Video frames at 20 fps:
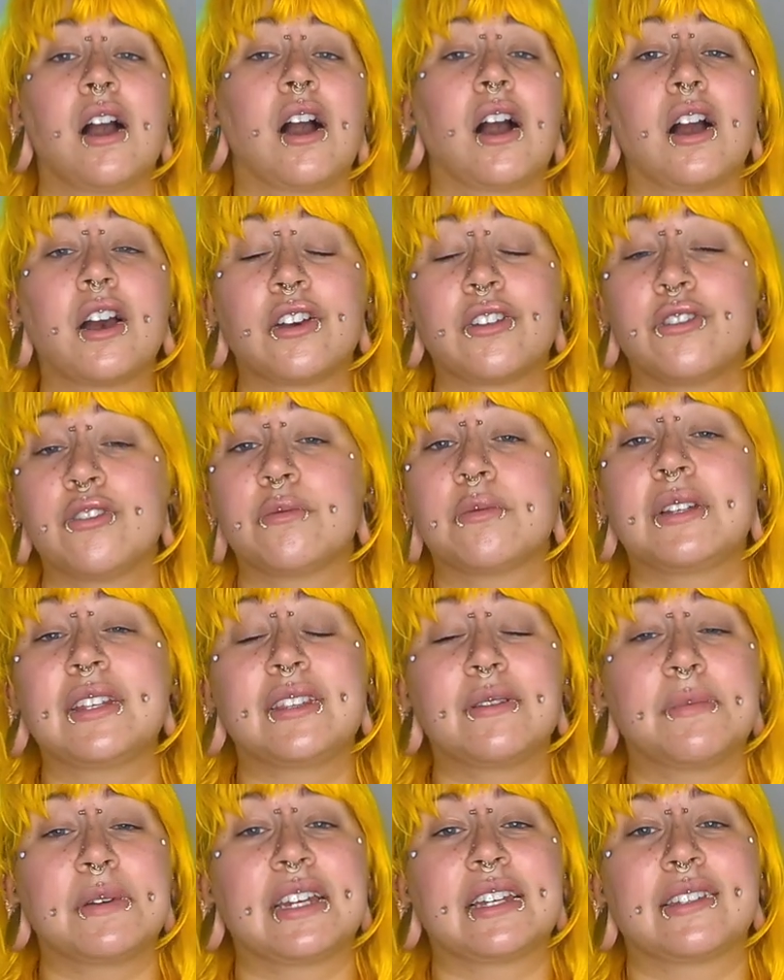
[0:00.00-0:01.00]
Arguably,
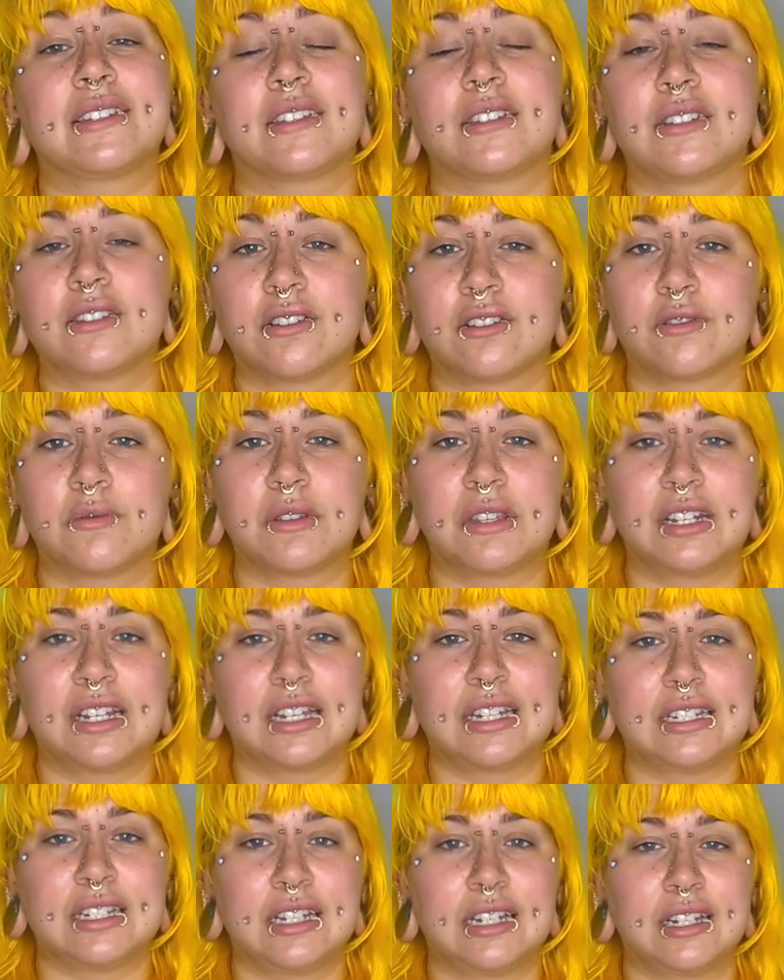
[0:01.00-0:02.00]
the biggest concern with
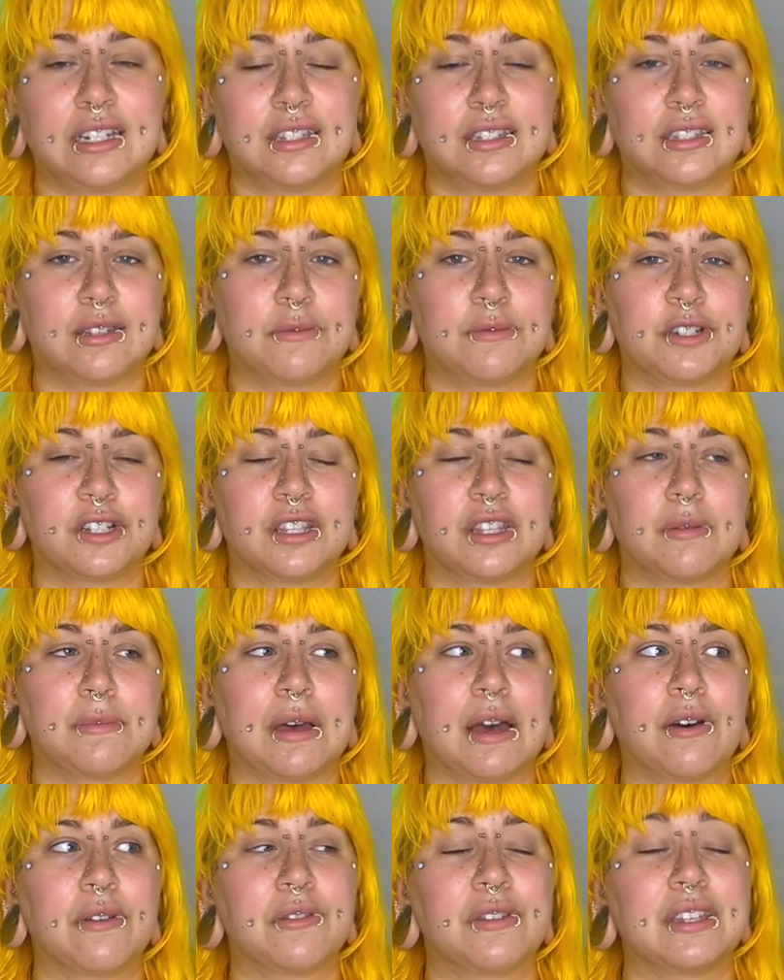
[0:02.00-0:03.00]
nicotine consumption in the
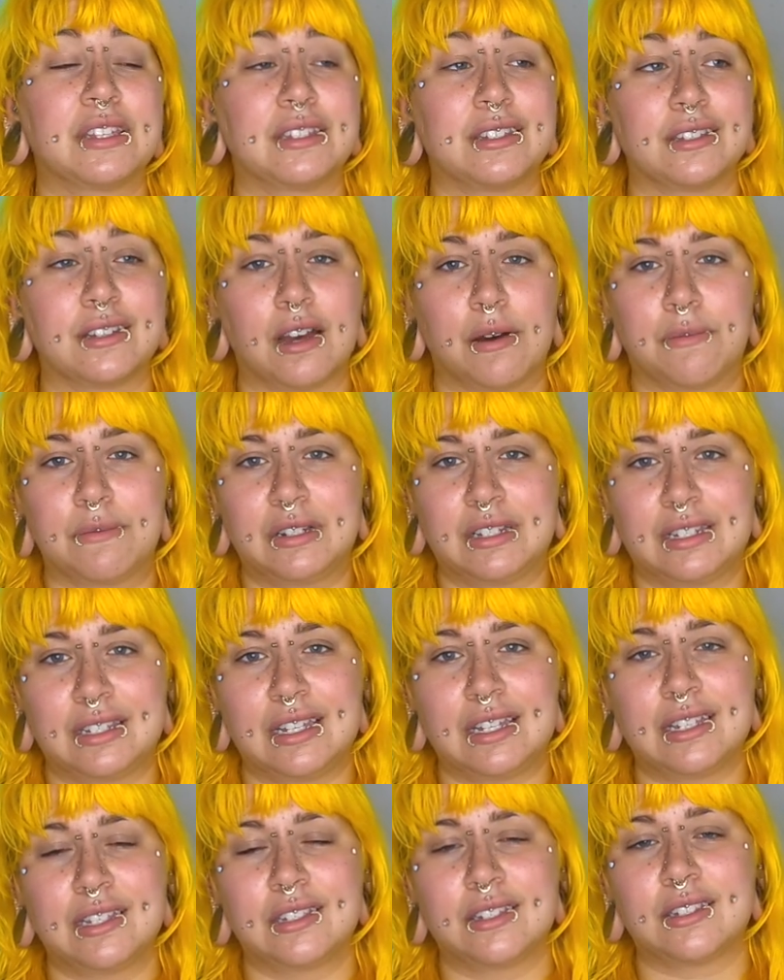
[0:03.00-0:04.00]
mouth is gum
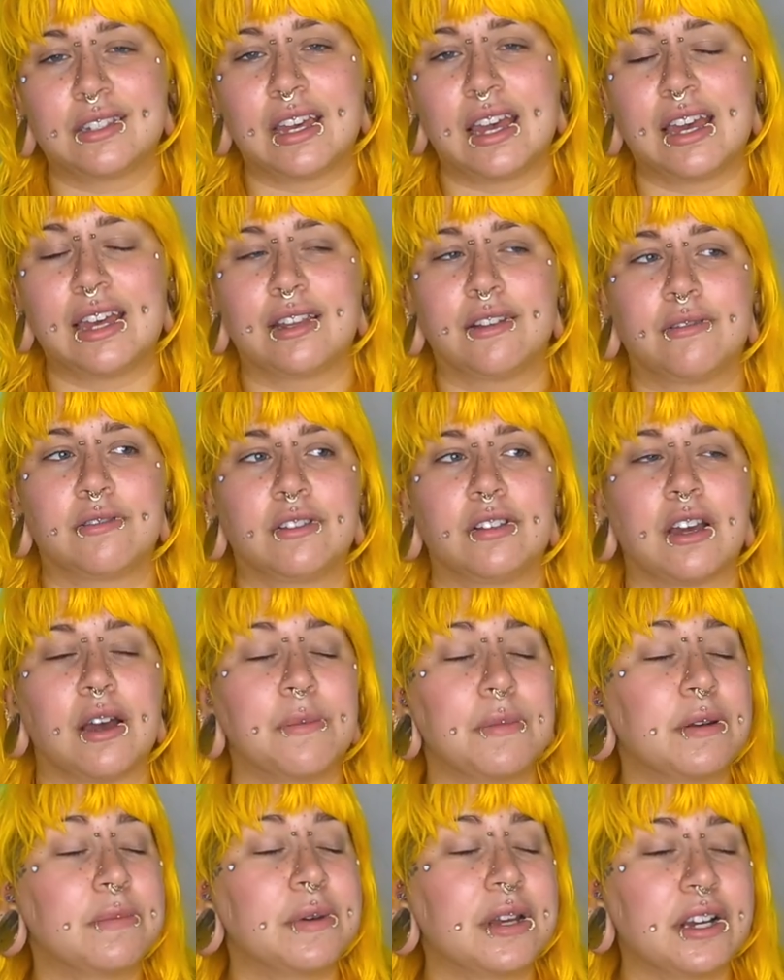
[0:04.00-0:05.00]
disease, and
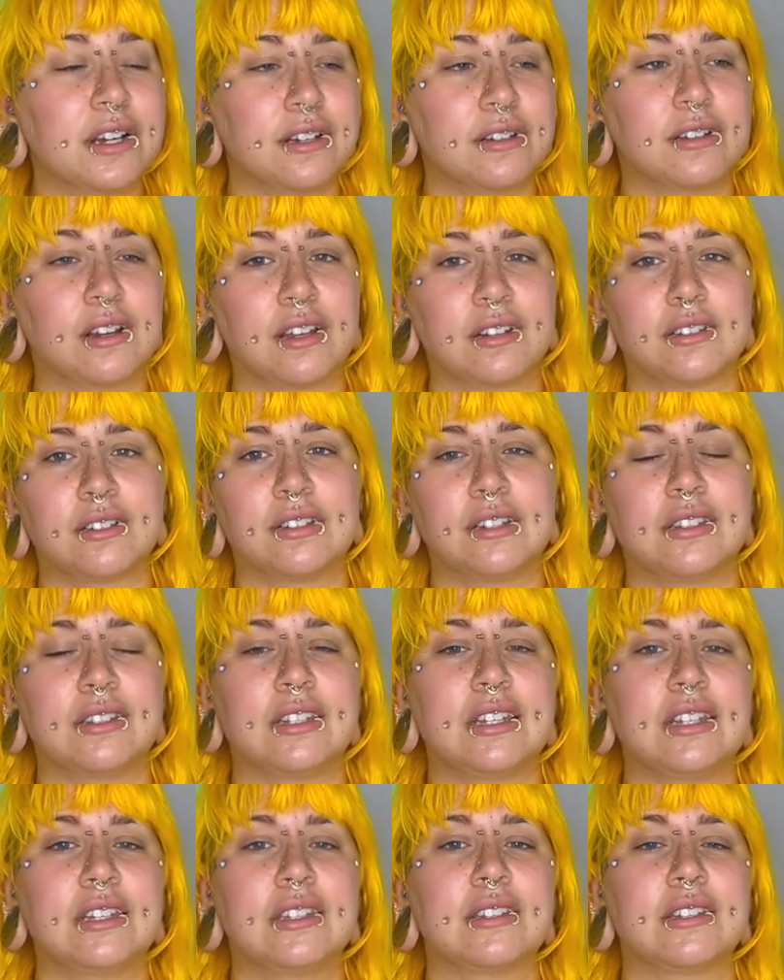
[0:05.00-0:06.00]
gum and periodontal
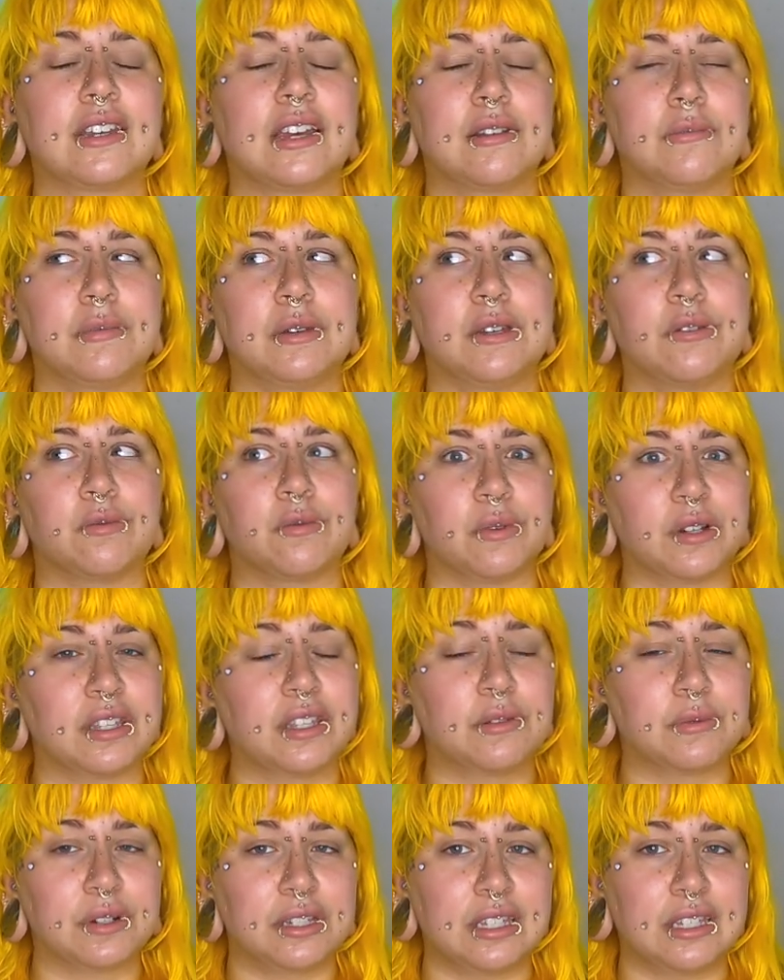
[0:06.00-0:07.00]
disease can be
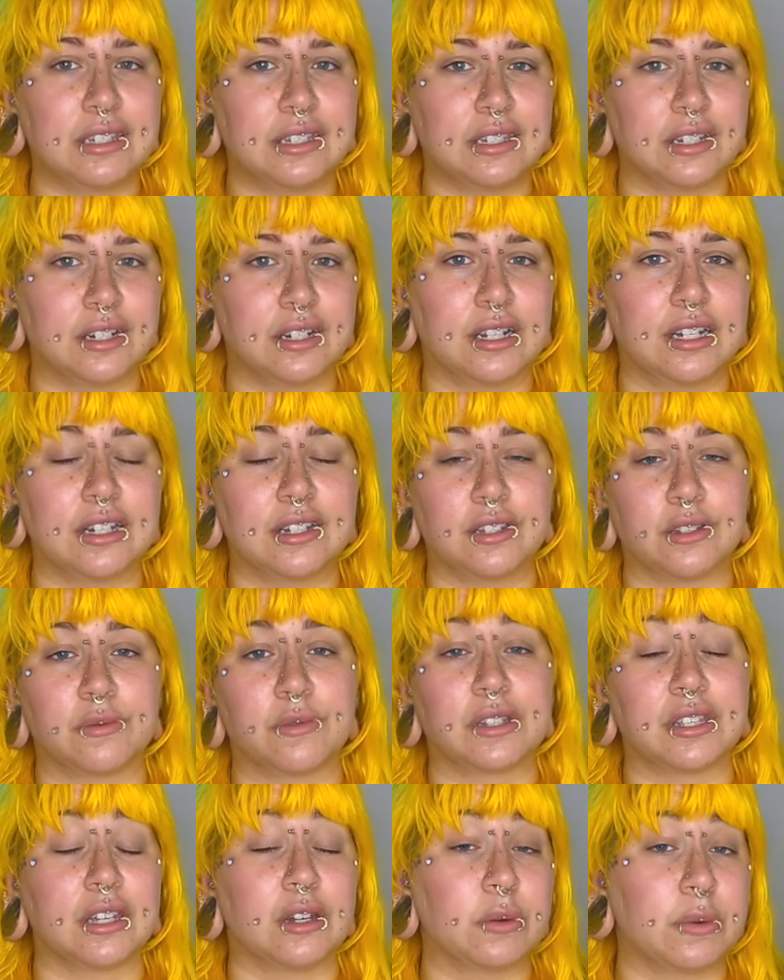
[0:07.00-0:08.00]
really, really serious
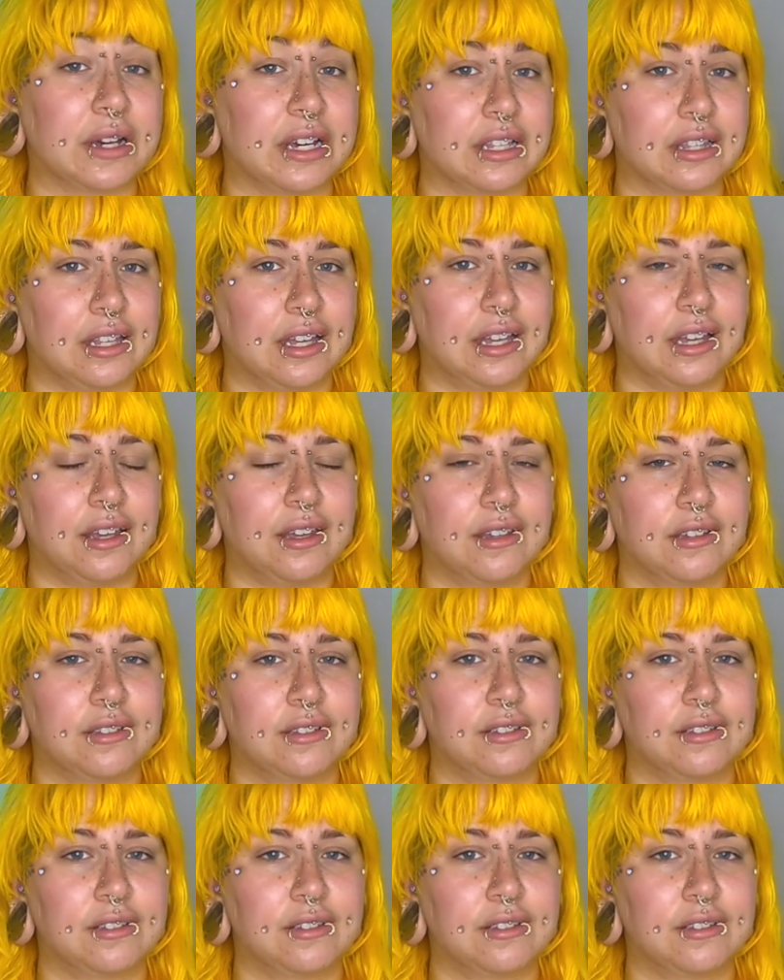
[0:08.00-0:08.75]
really quickly.